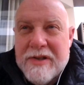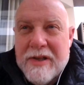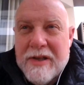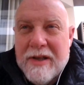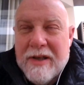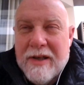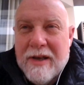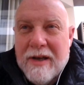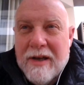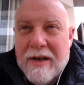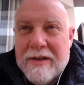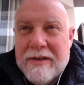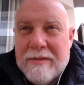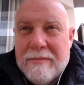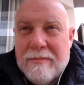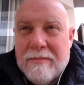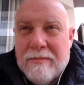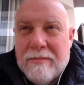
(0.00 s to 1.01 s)
the uh,
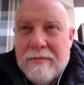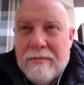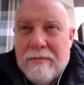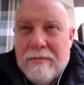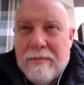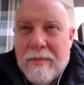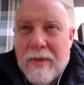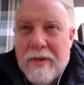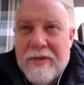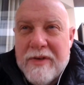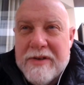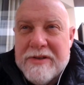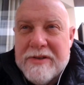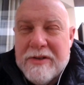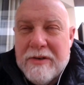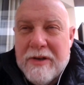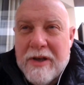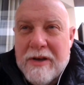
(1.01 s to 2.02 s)
movie
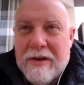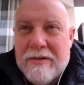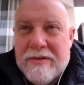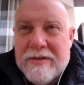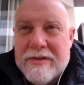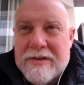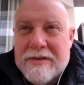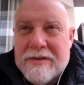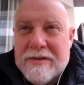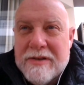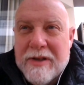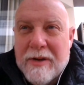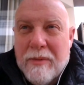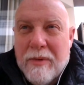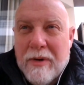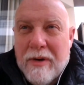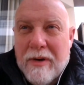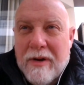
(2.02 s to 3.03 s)
studios that
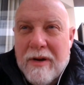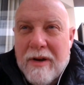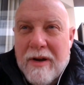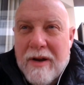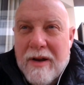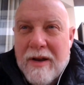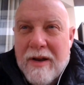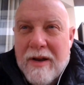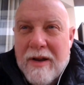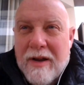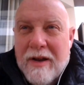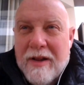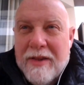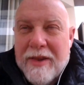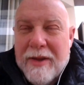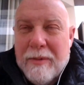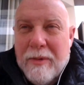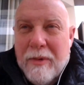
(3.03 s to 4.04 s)
were
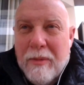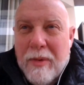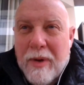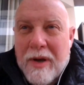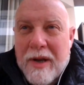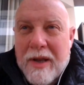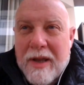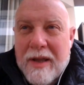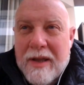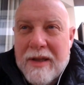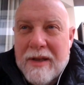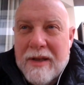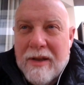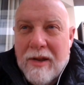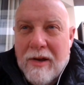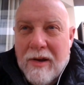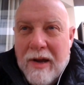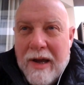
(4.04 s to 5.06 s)
that were running in
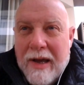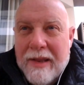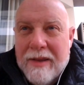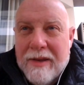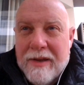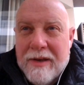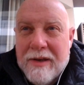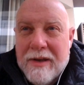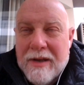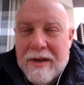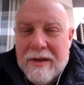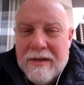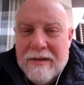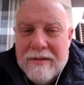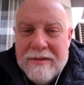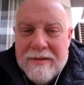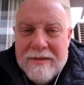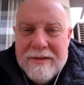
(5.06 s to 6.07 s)
Long Island, and